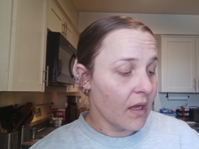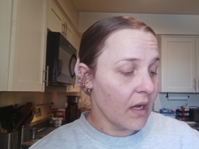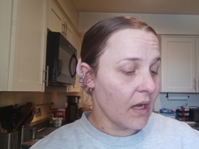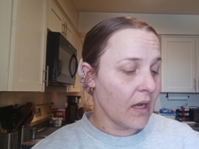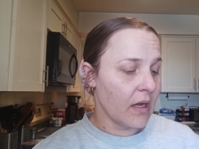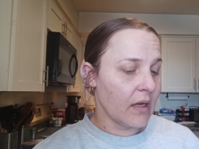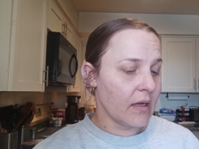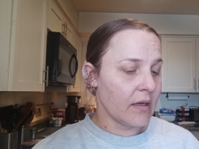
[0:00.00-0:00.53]

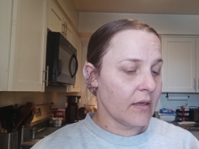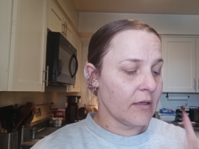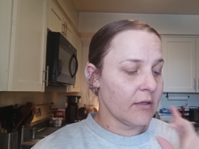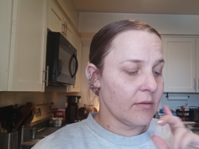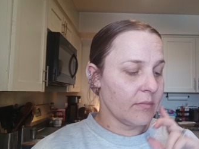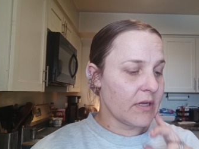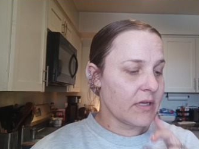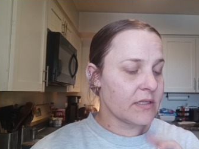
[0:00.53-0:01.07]

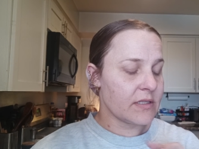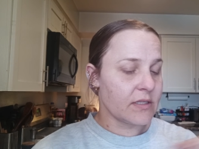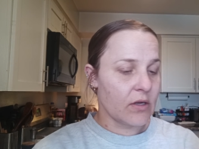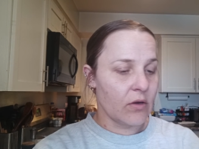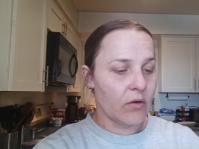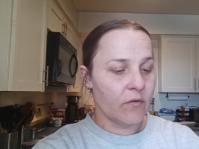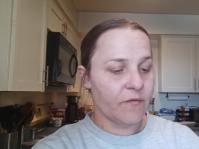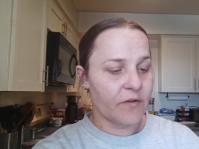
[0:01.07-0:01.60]
Um,
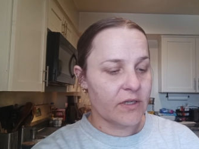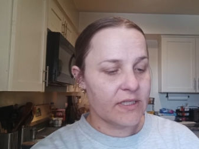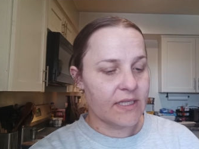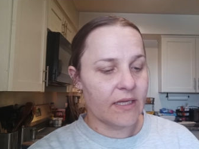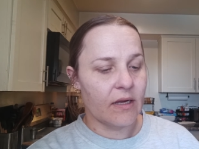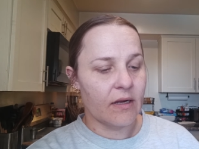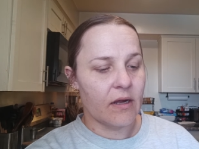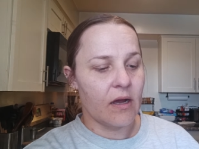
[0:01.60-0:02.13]
so first
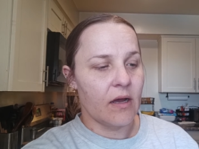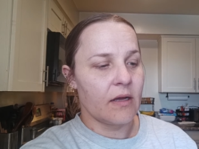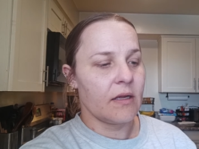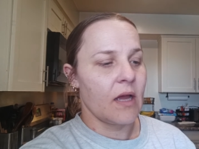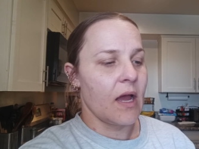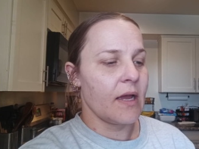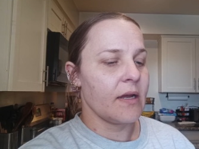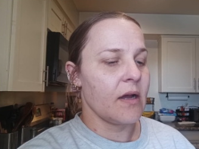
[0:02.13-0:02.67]
thing I
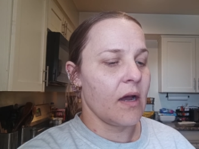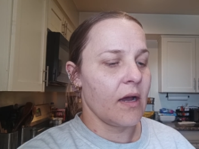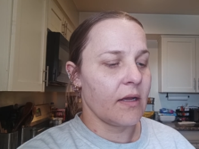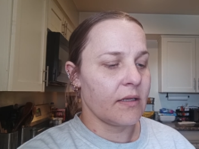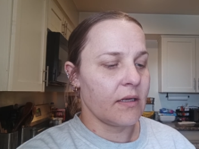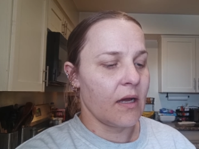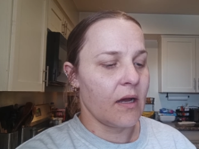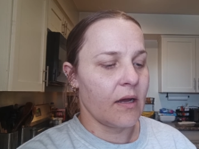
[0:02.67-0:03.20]
got, I
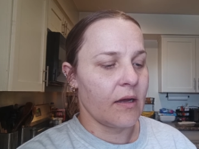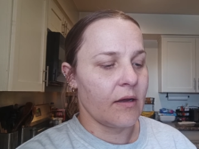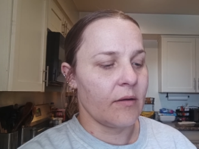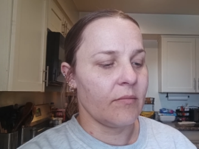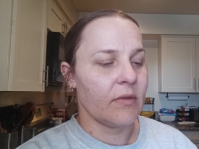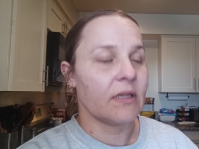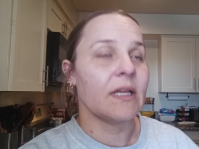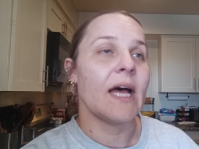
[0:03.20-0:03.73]
got,
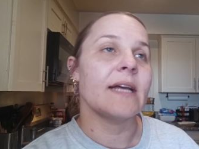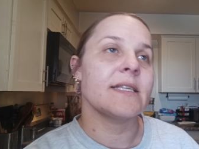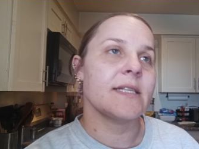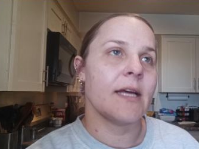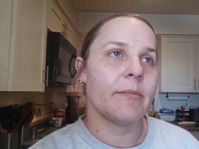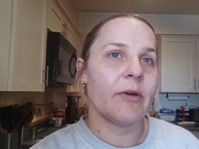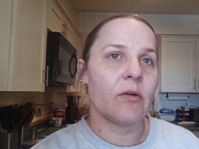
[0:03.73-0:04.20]
um, last time I